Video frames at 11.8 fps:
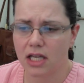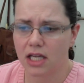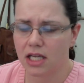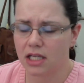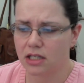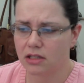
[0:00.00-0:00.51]

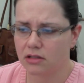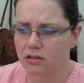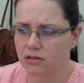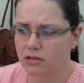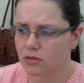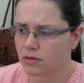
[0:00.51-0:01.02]

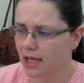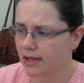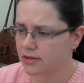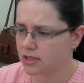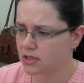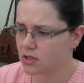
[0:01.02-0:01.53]
and
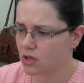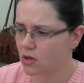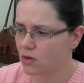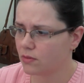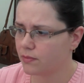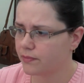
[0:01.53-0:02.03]
2,000,
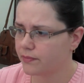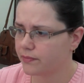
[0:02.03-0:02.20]
so